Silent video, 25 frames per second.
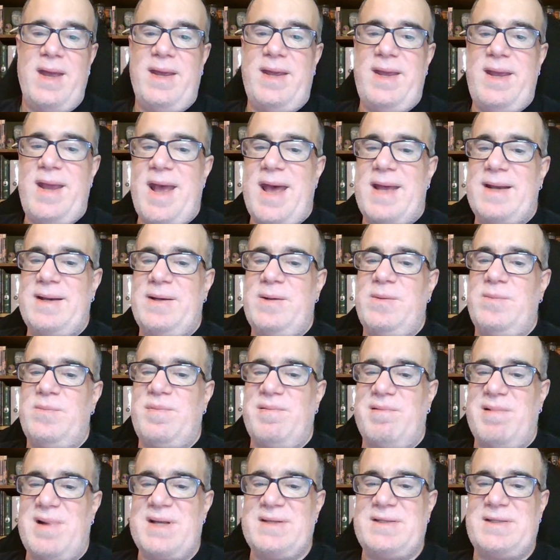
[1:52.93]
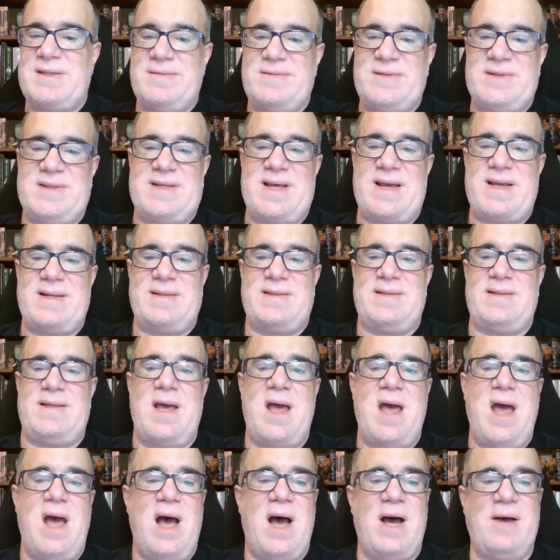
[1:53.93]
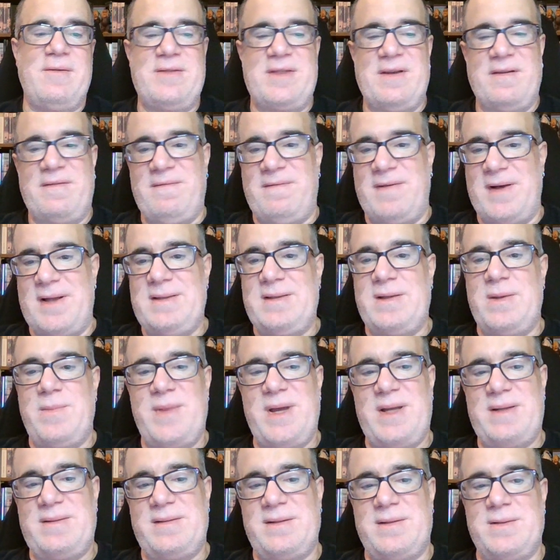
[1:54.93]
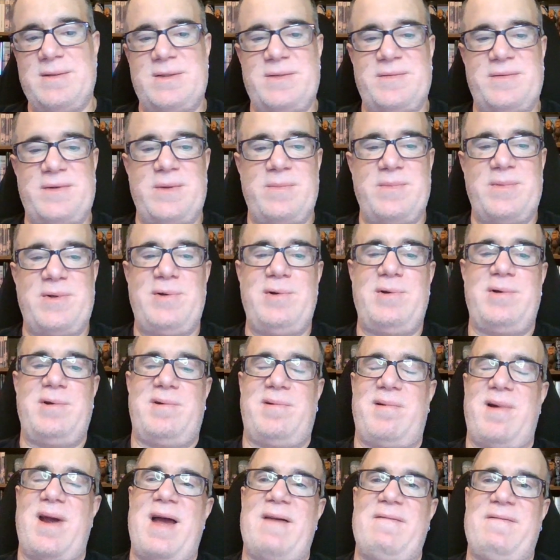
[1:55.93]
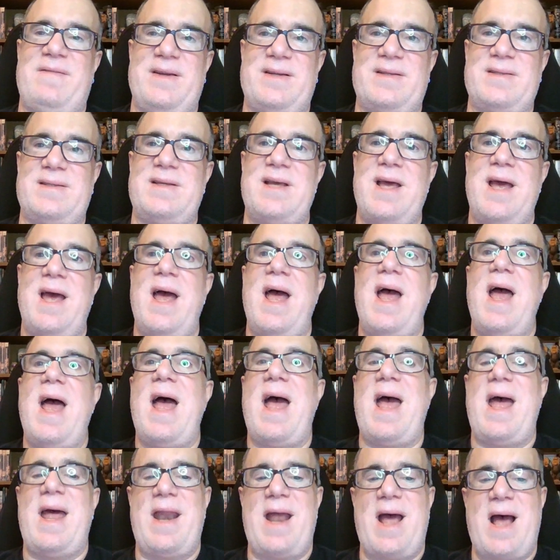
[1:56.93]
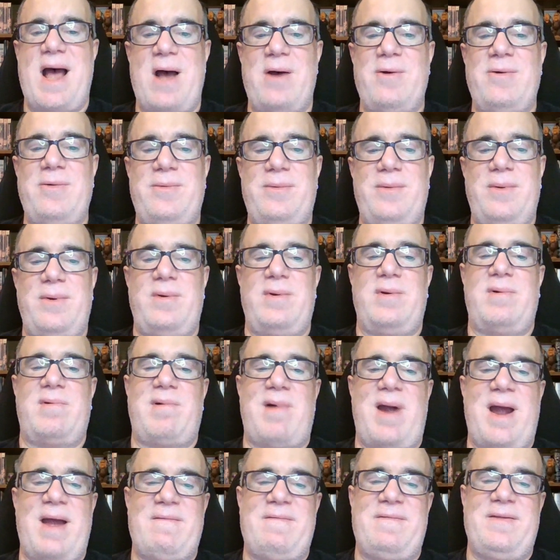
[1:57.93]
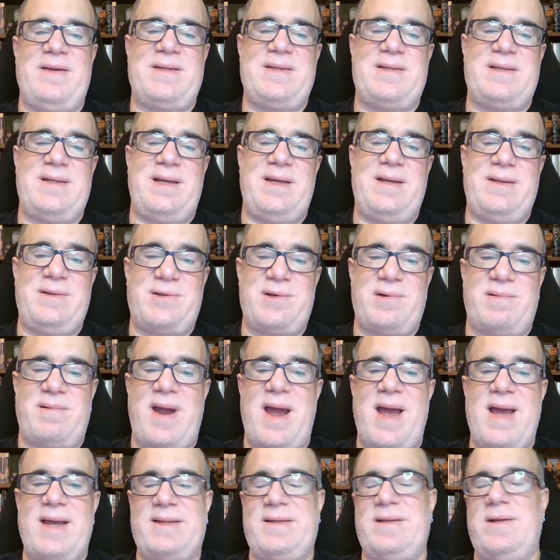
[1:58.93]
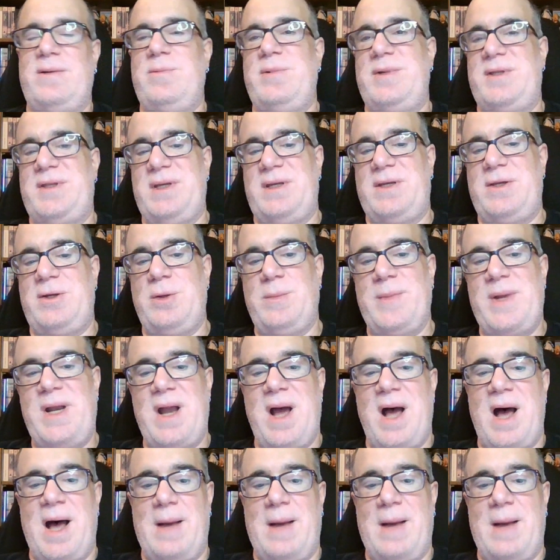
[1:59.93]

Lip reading: He had an impressive sense of the fundamentals of computer graphics and how graphics interacted with the human